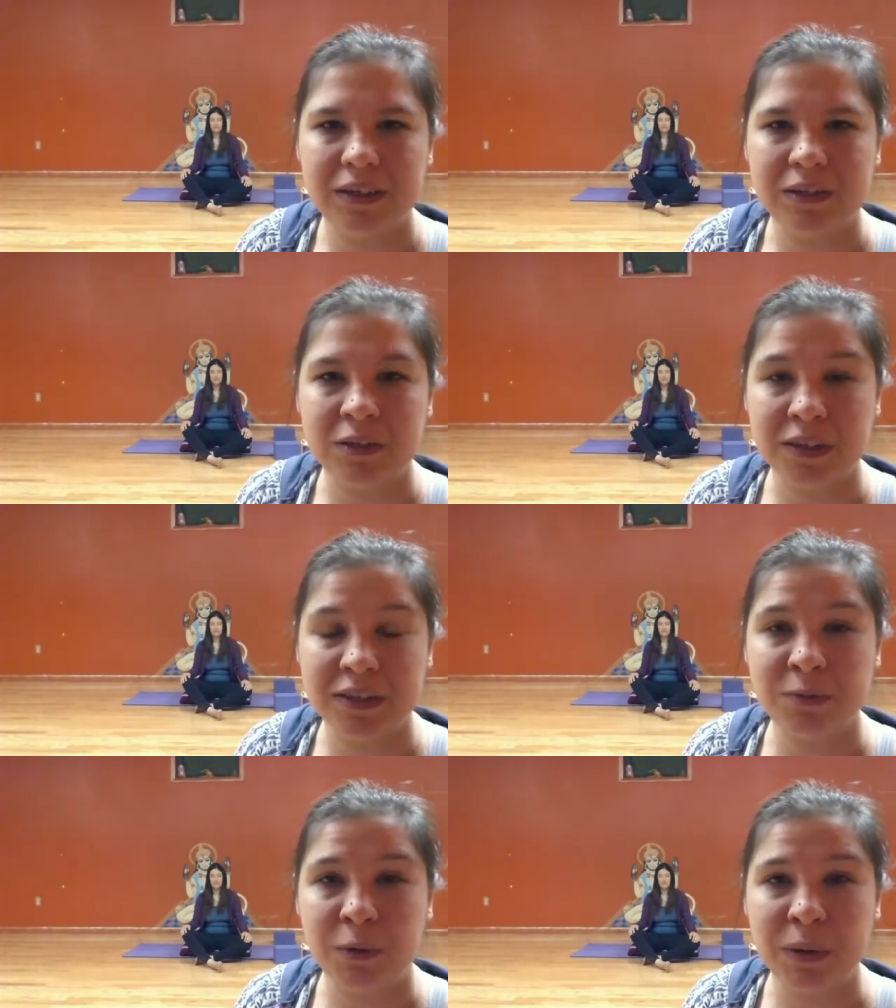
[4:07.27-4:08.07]
So this
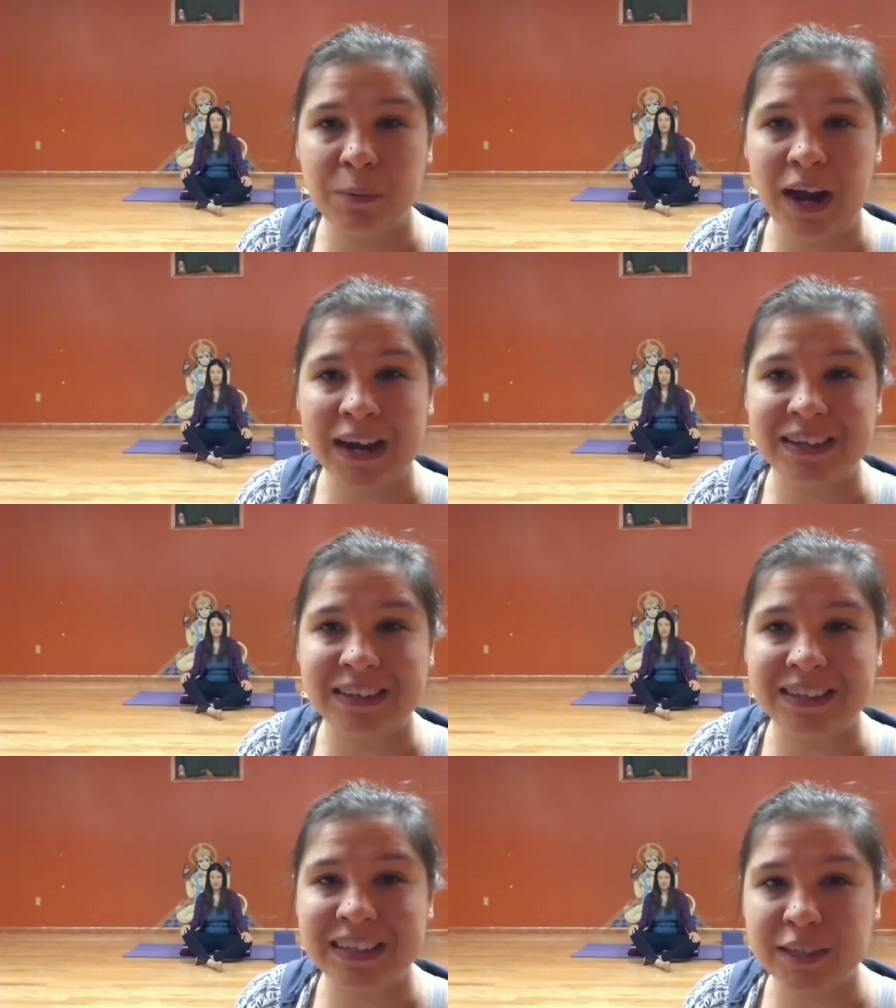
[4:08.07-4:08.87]
is what we
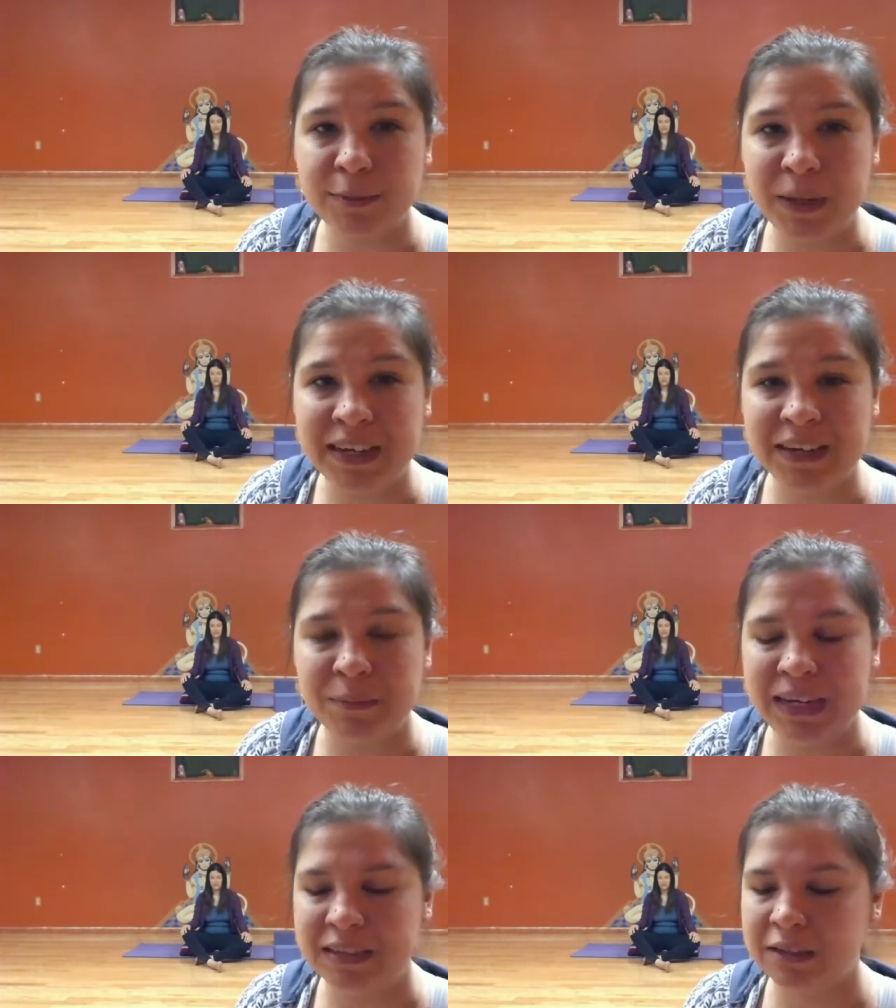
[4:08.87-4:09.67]
practice, is expedient
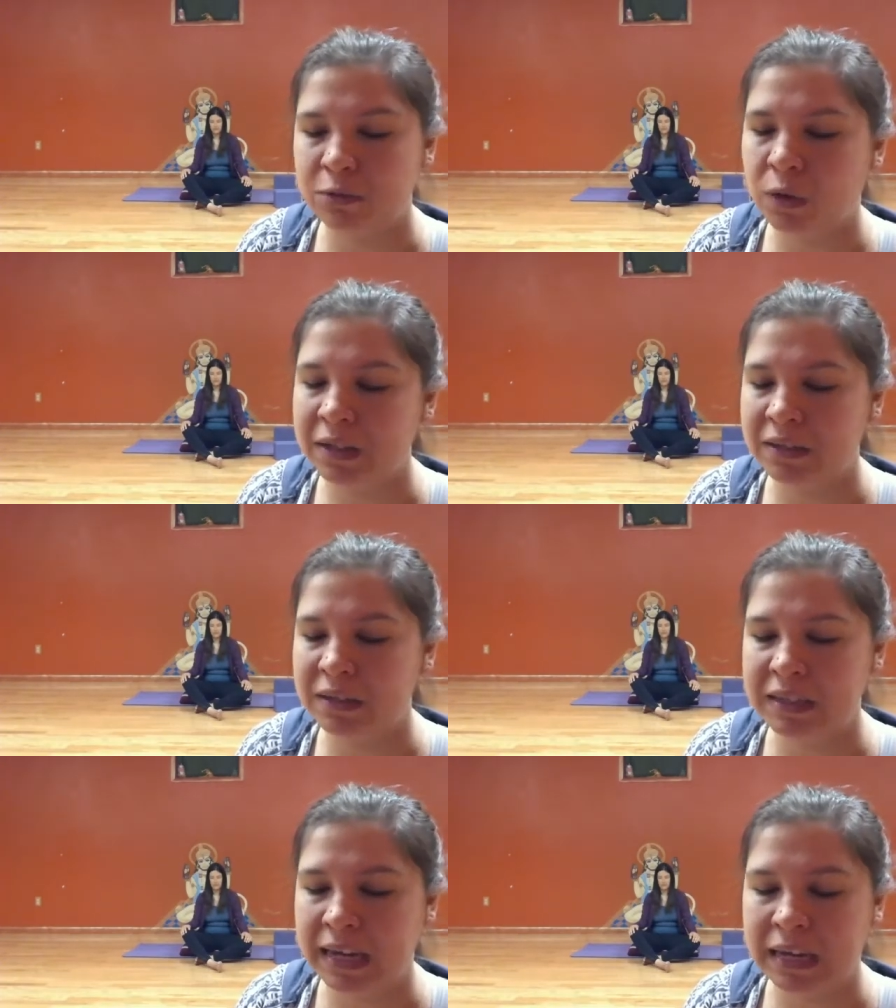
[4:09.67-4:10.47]
means, is what does
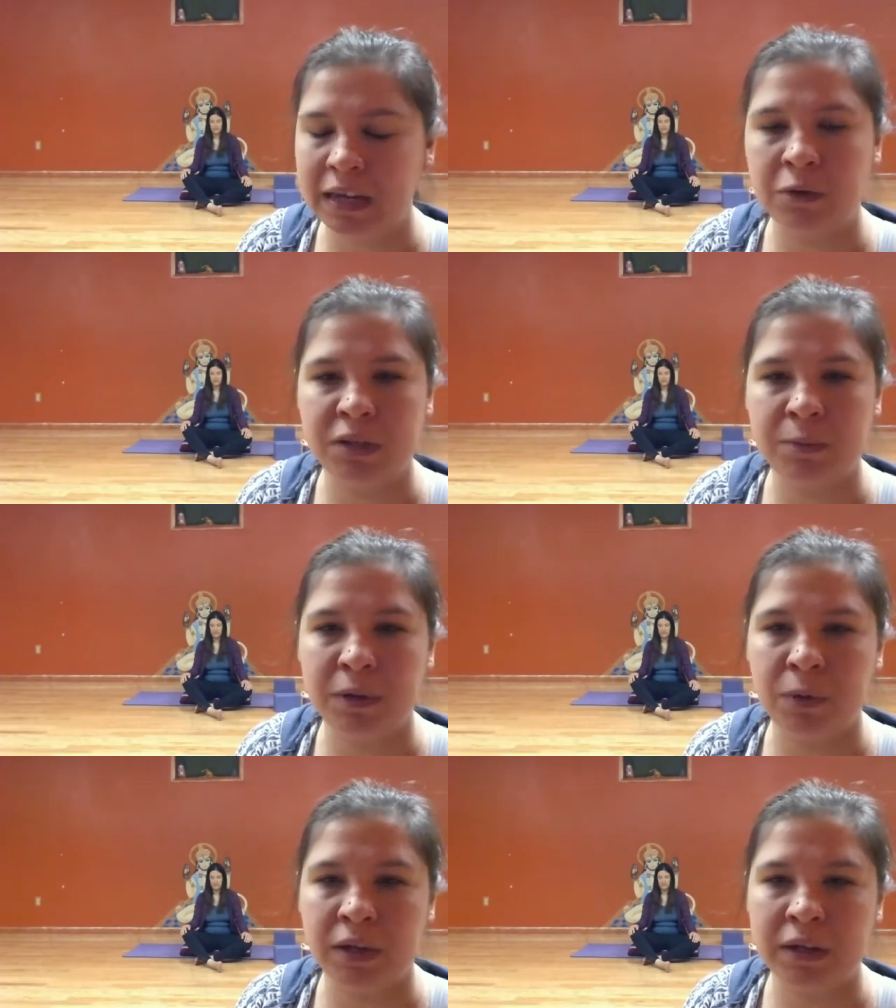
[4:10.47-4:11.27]
it take you to be
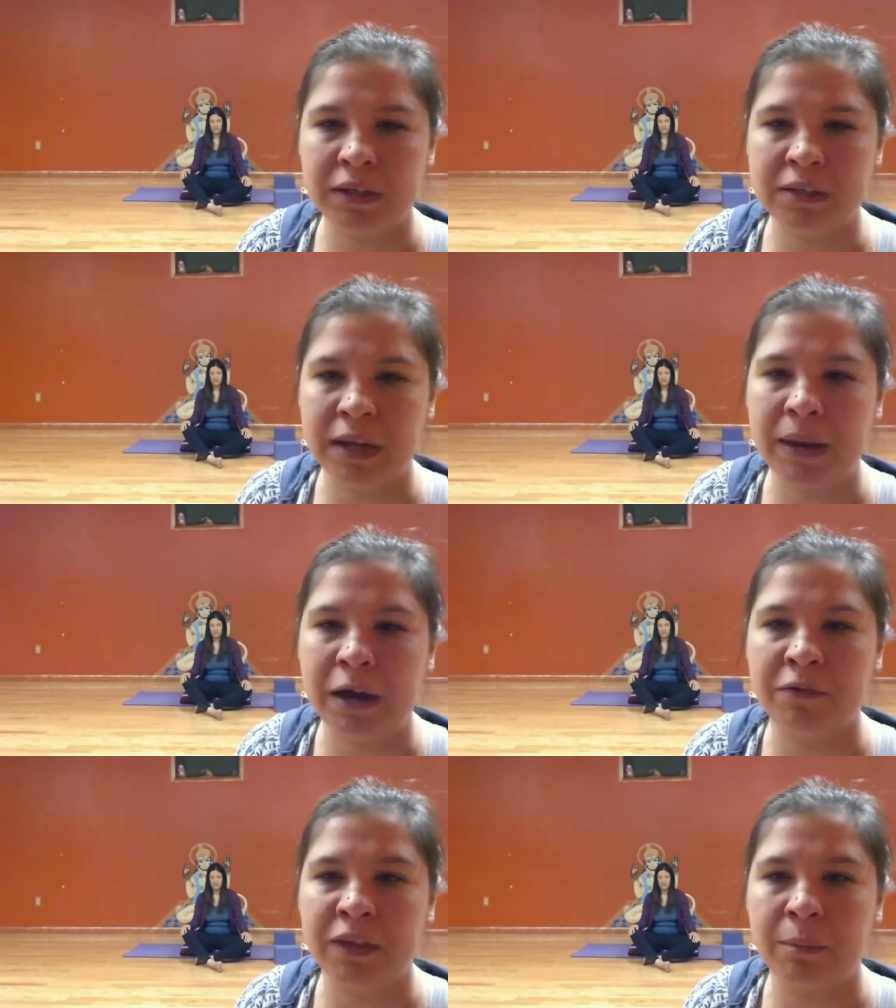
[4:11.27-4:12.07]
willing to step
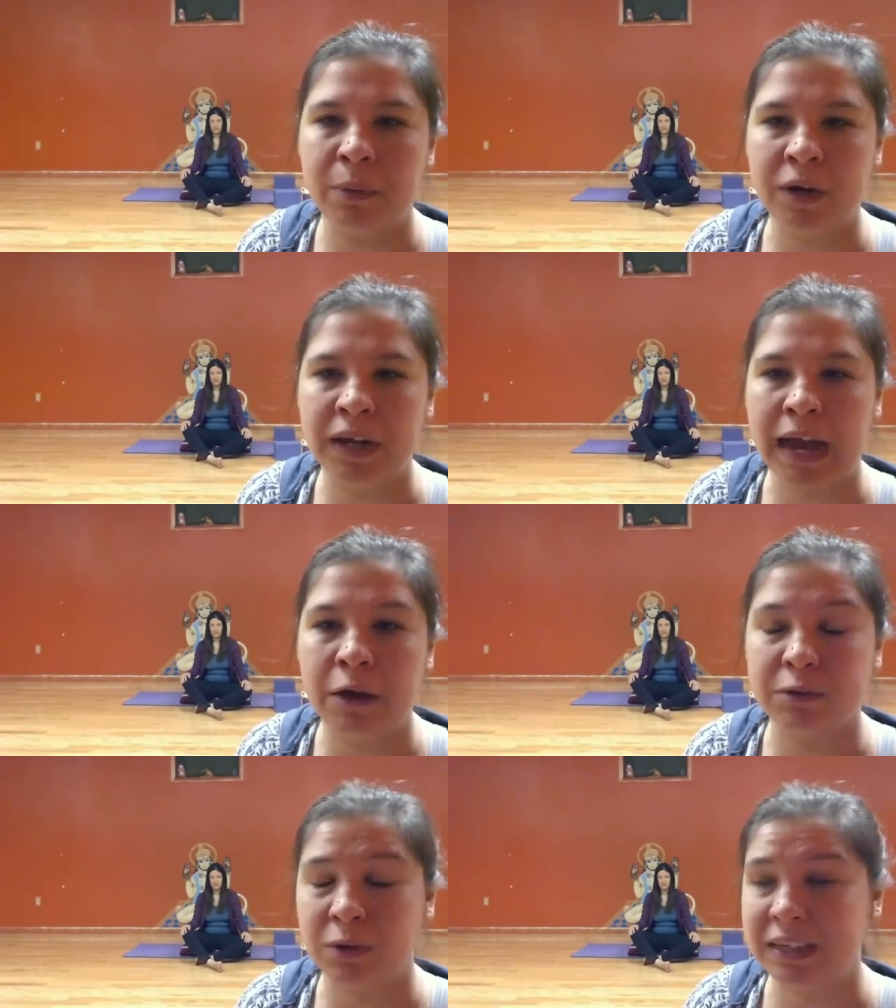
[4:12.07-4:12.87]
out of that burning
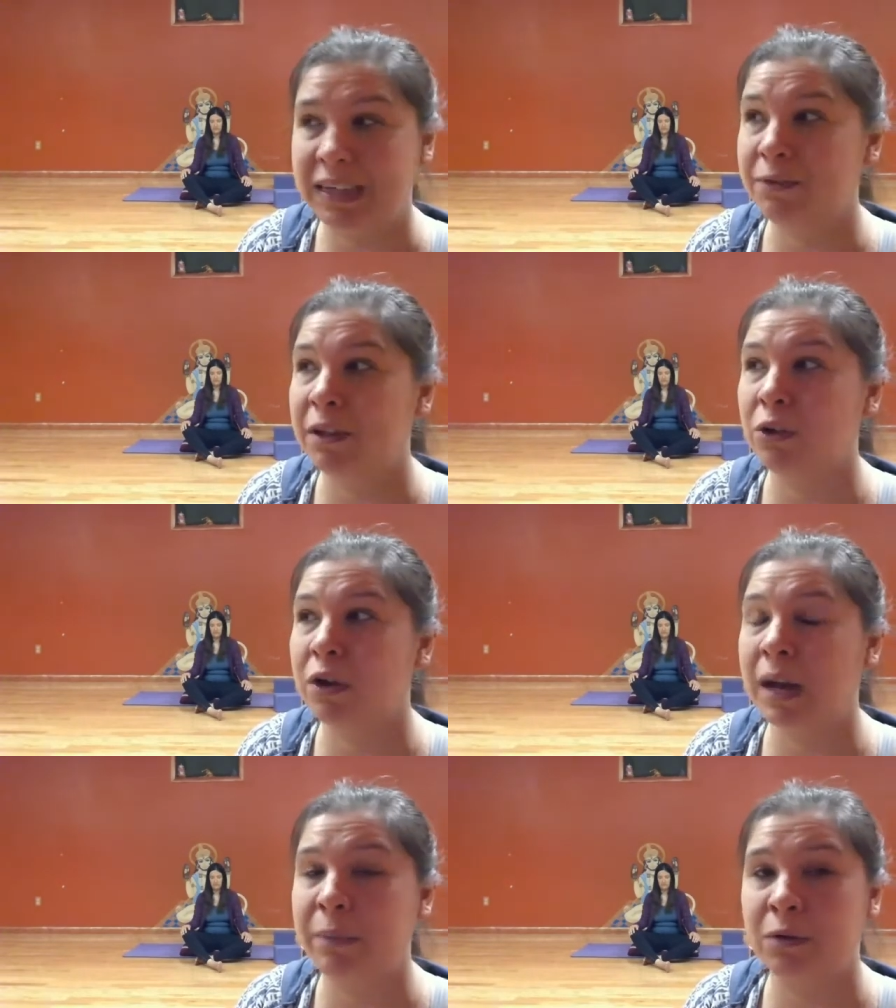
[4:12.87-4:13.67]
house, or to even
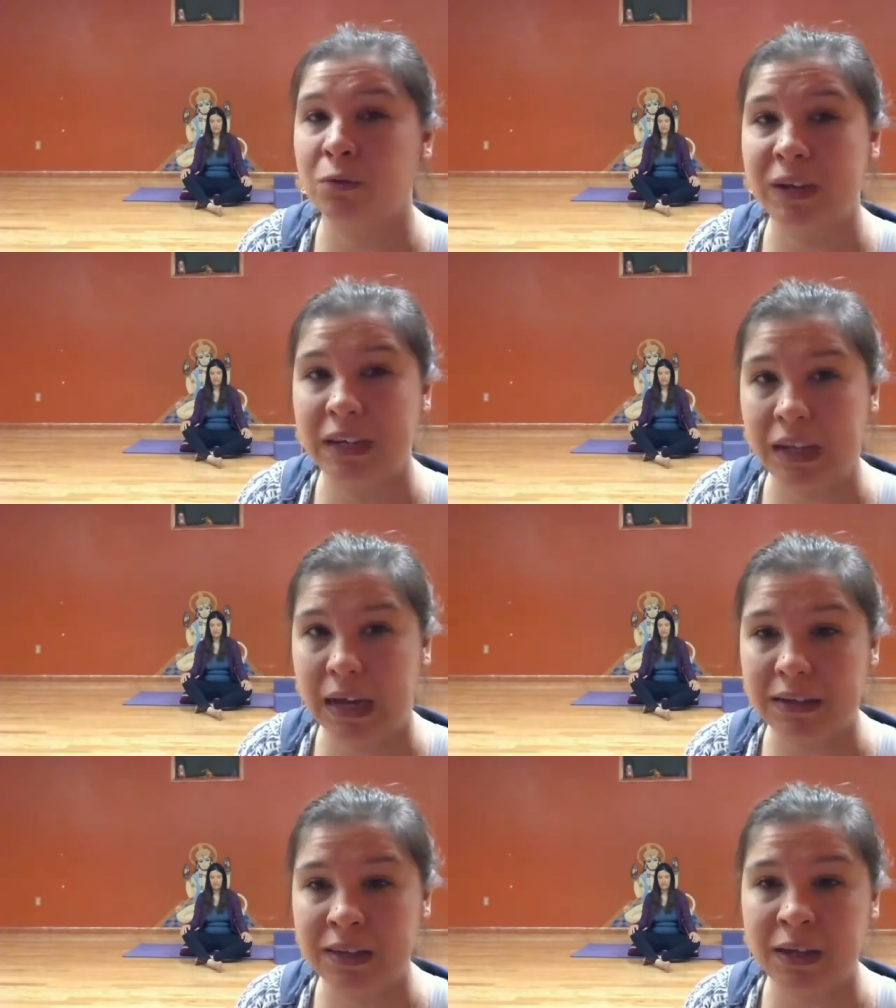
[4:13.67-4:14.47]
look up and
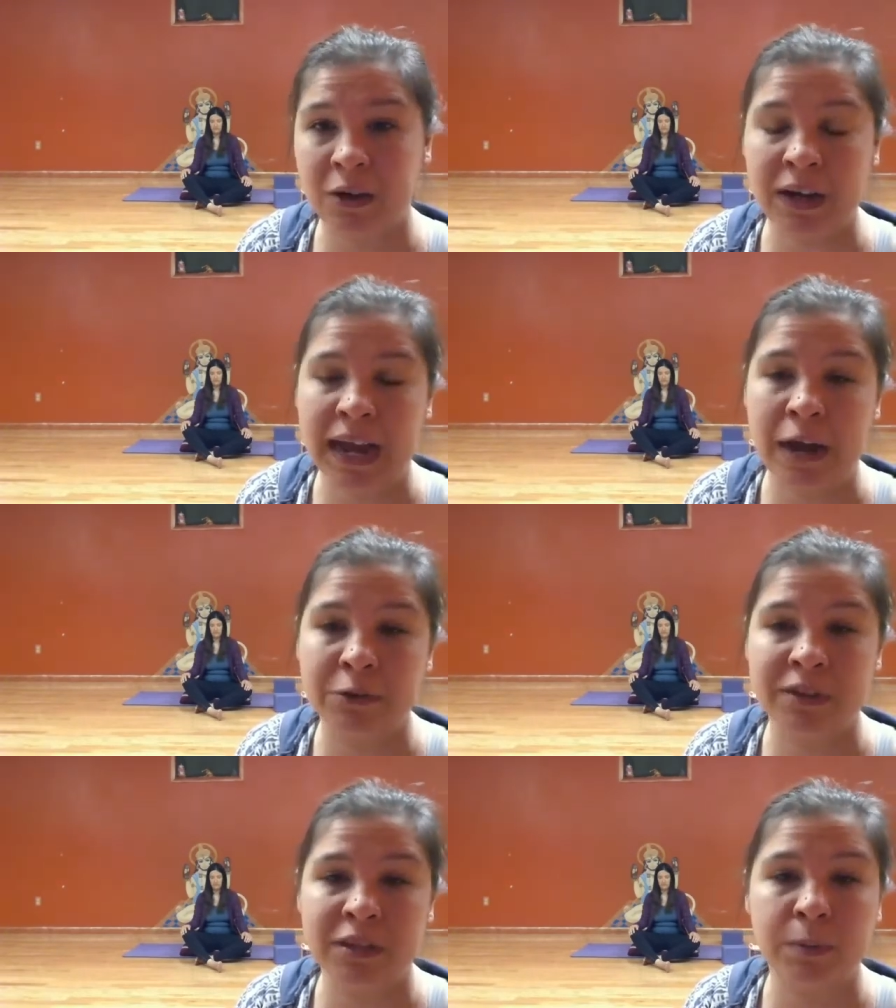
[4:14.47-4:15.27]
realize that you're in a
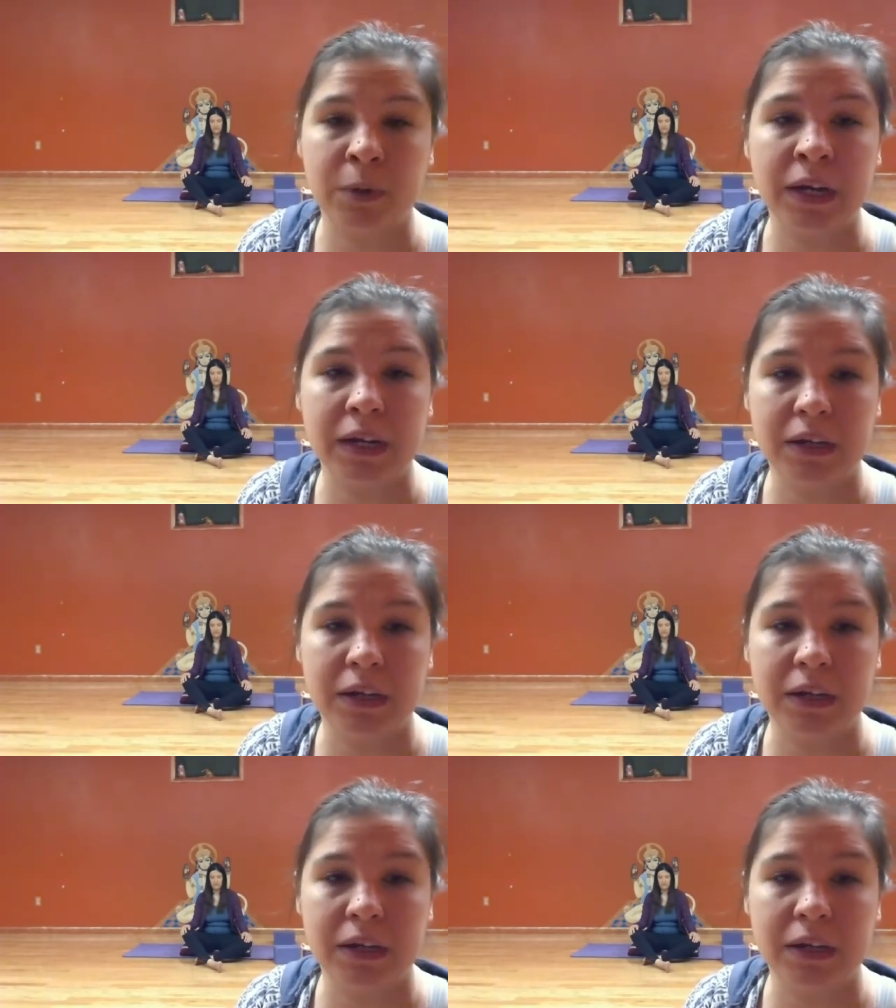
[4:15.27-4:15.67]
house that's burning,